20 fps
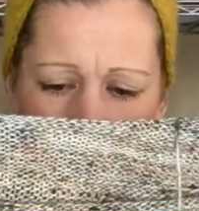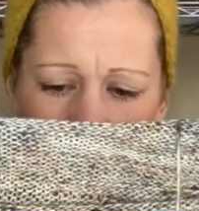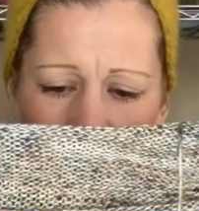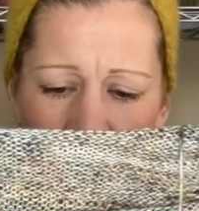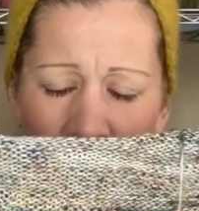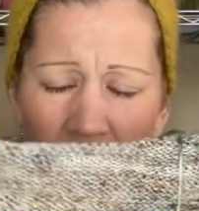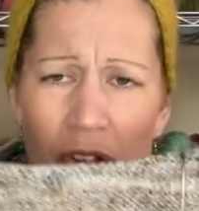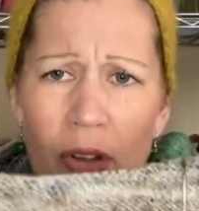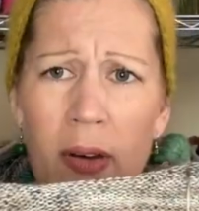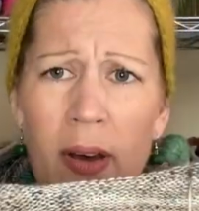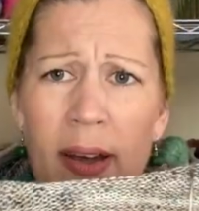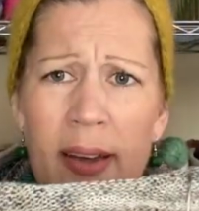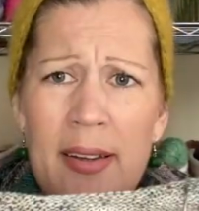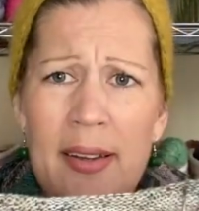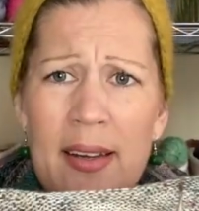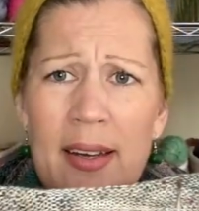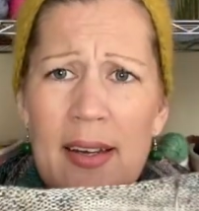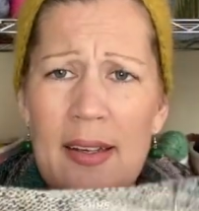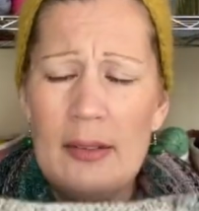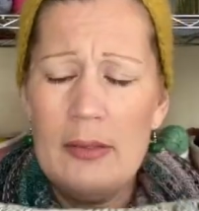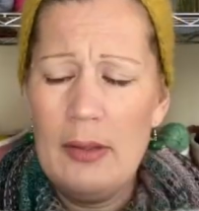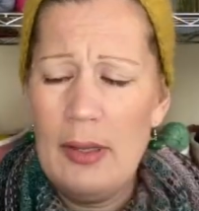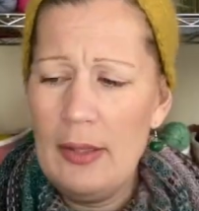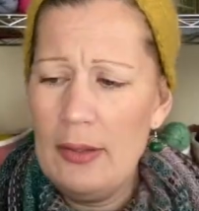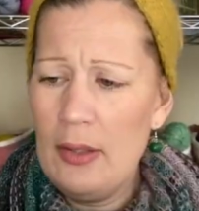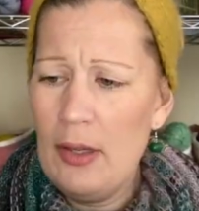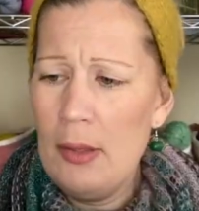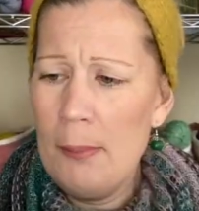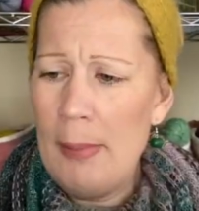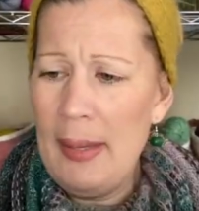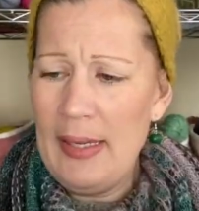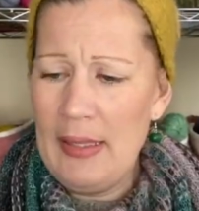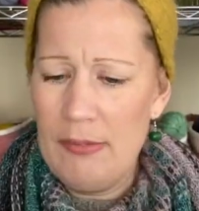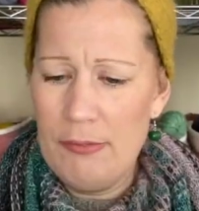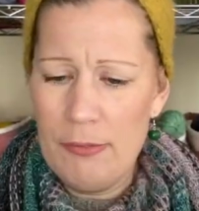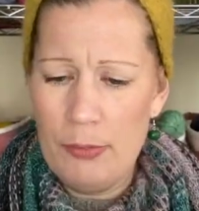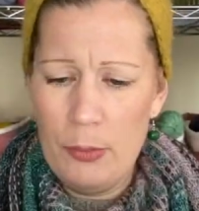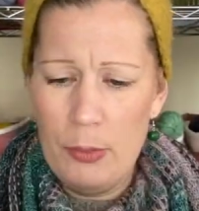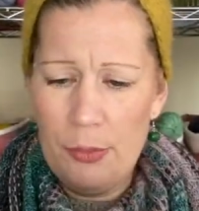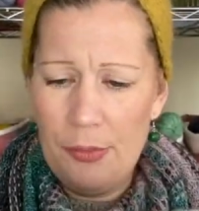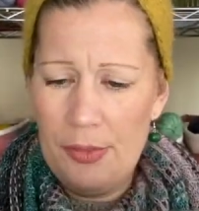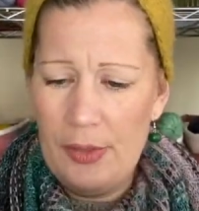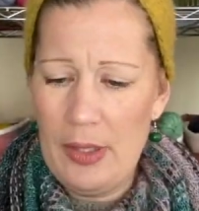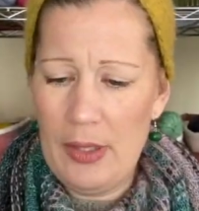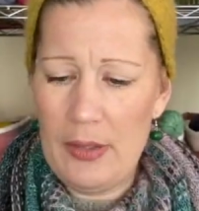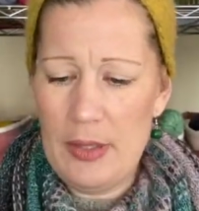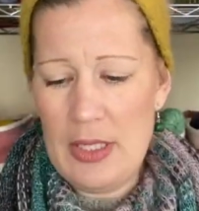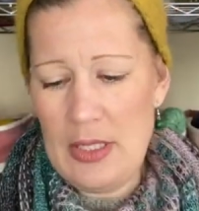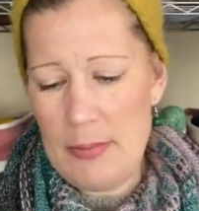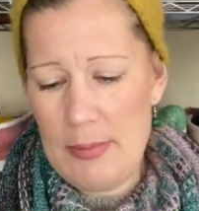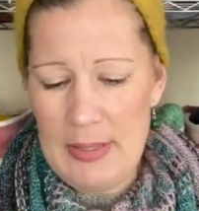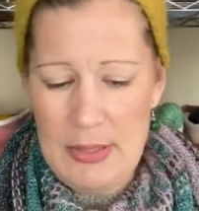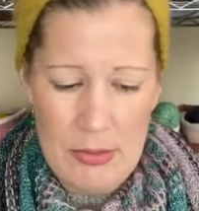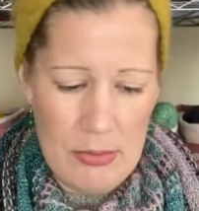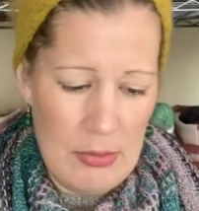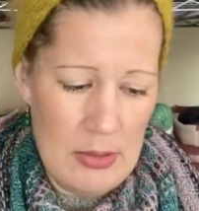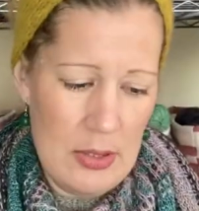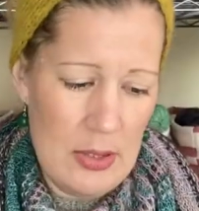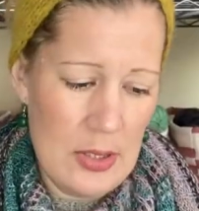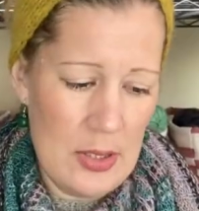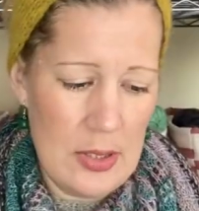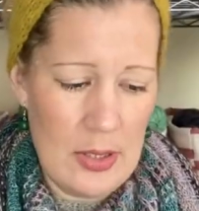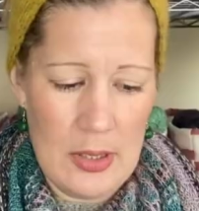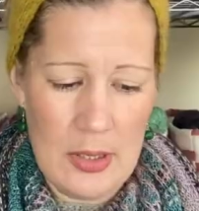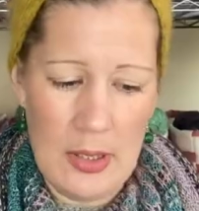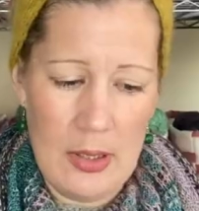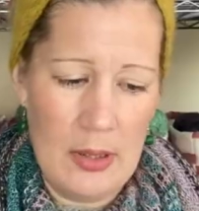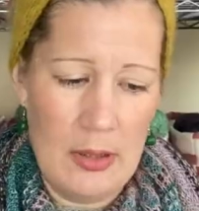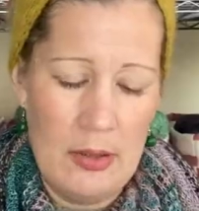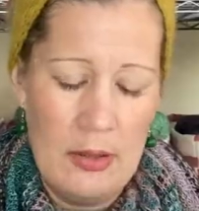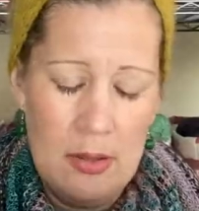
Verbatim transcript: So I, I go back and forth and I need to be honest, and then I,